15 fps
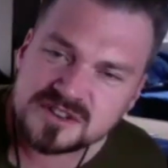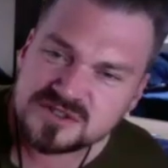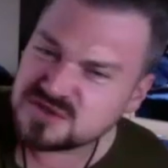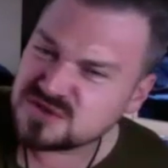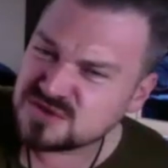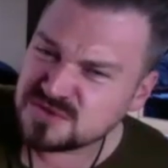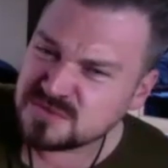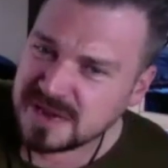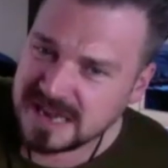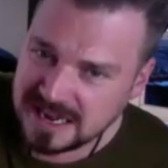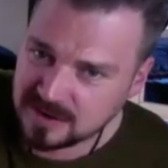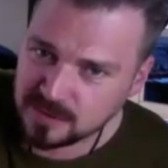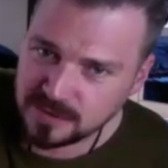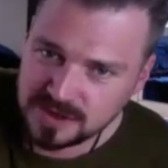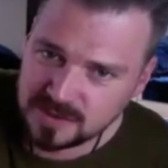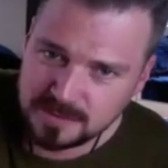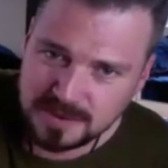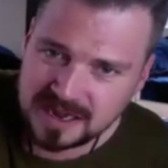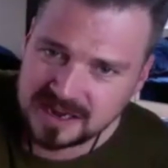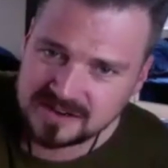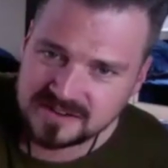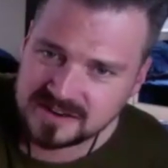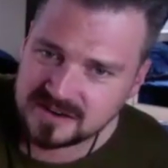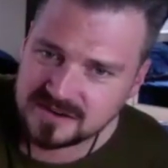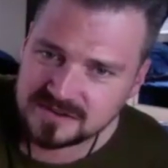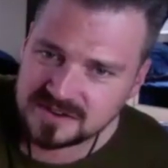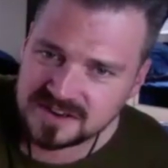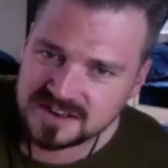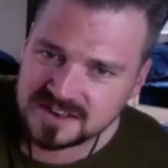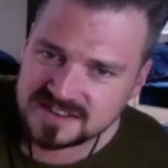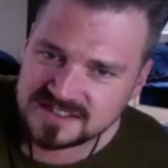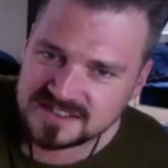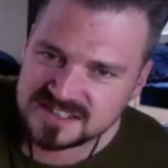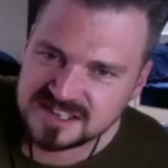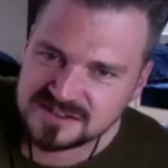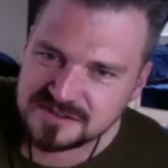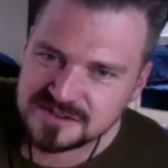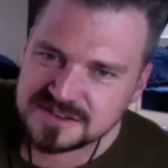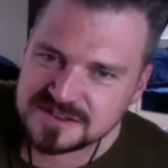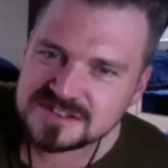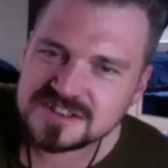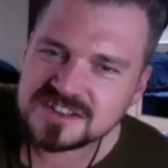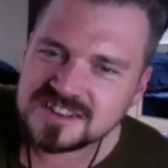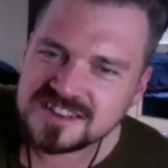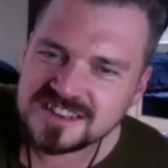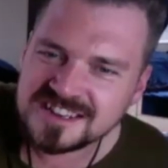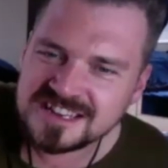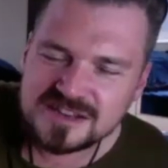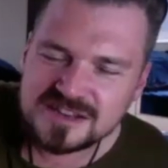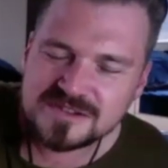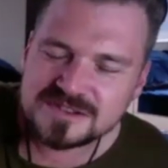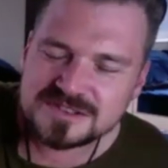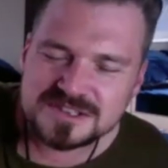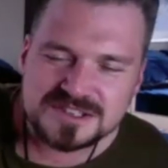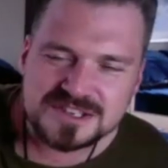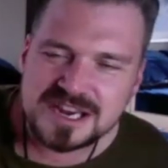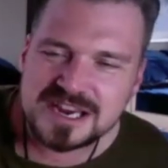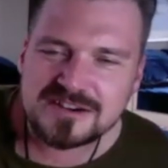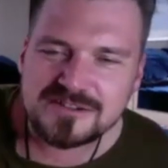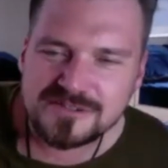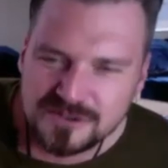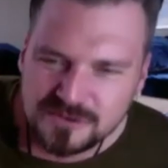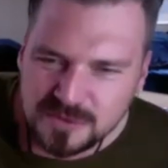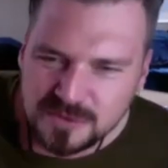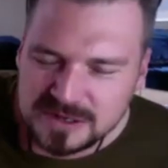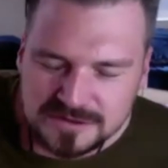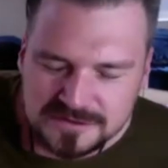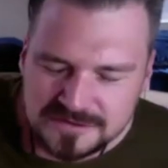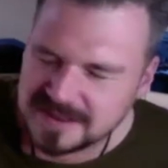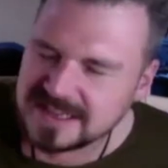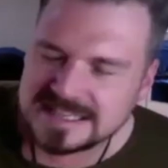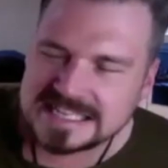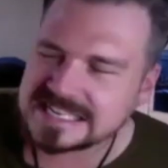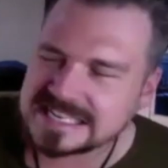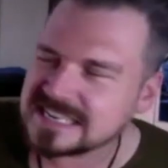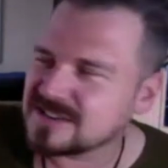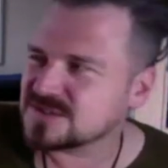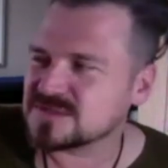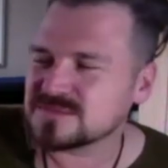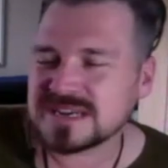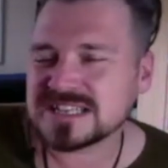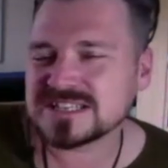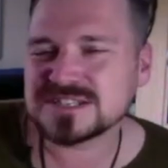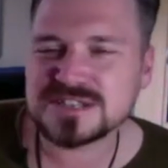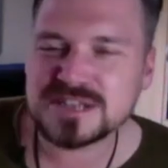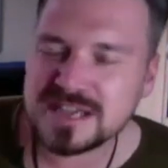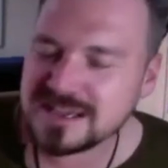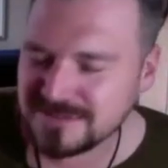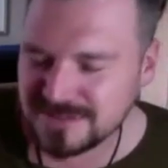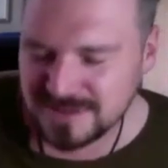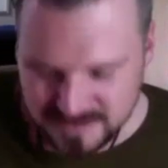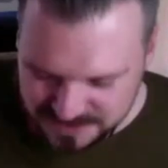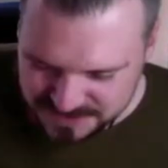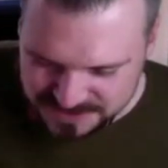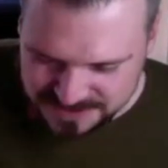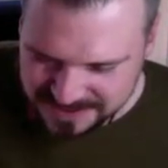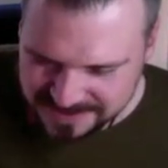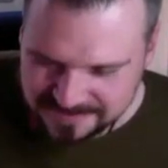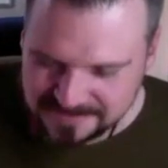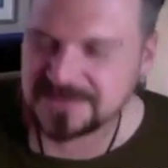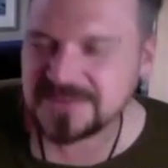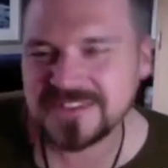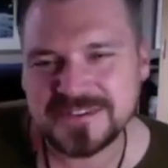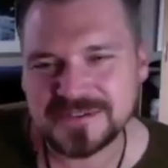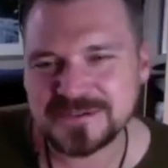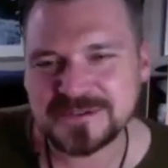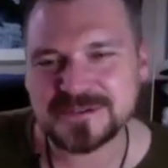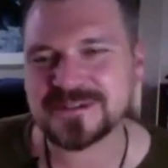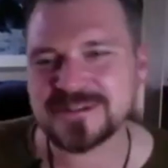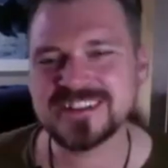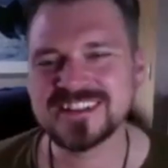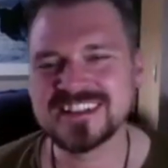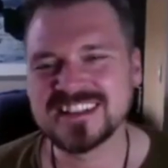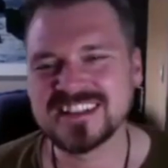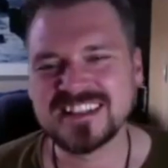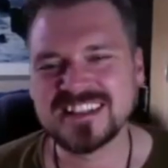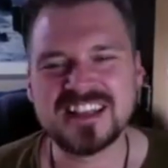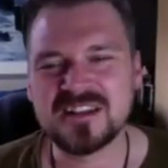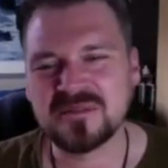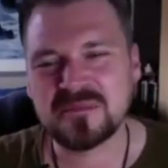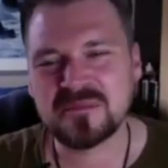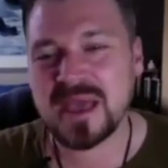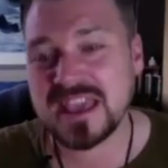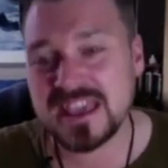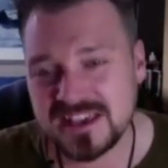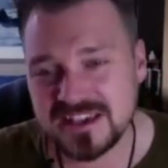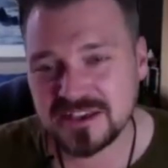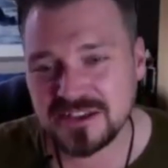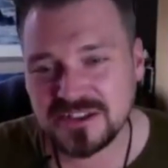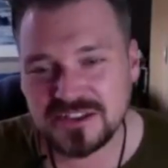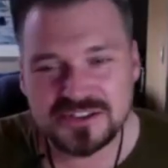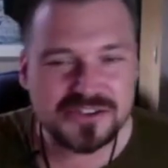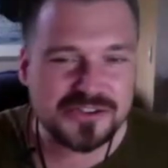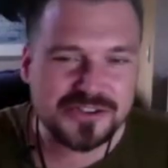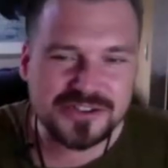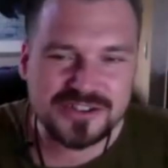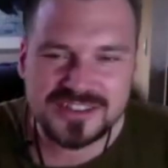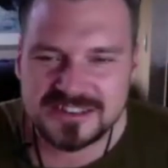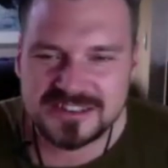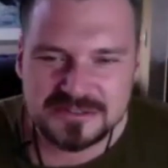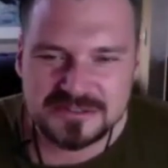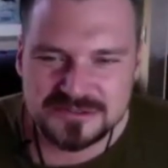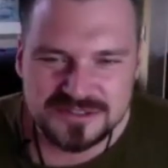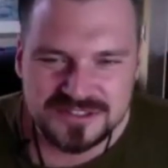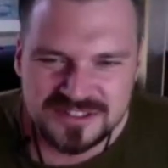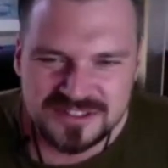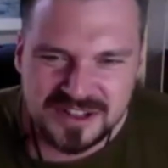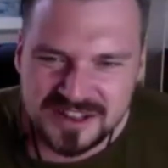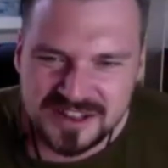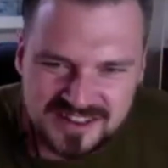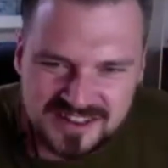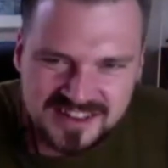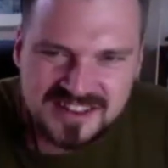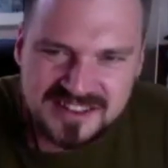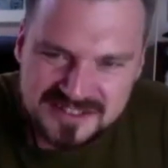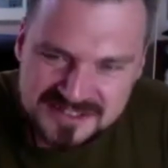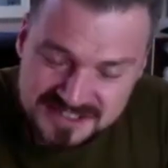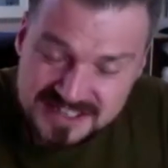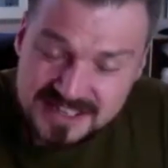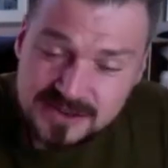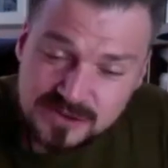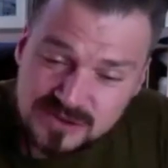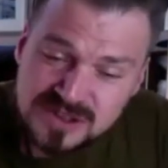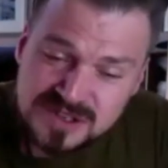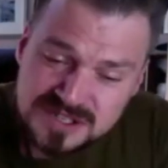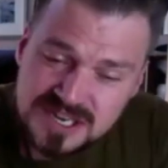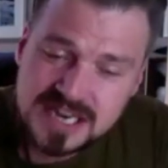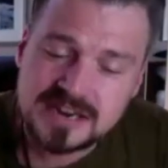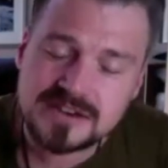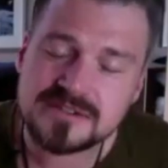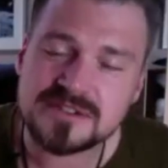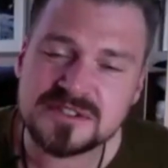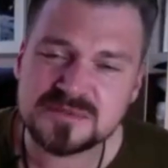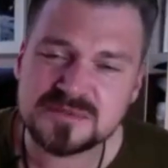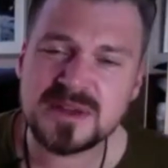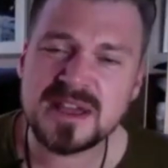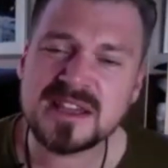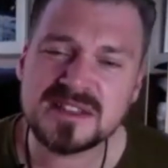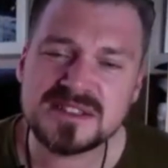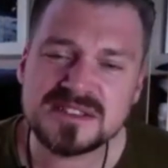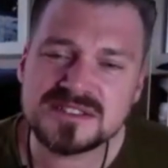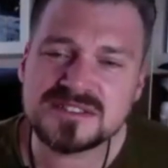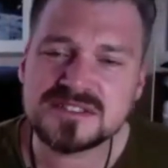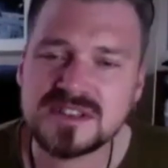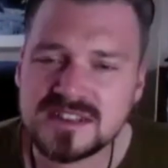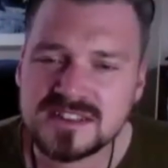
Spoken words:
It doesn't matter what your background is. If it's a sacred well of healing, it doesn't matter if you're Muslim or pagan, or it's still sacred space.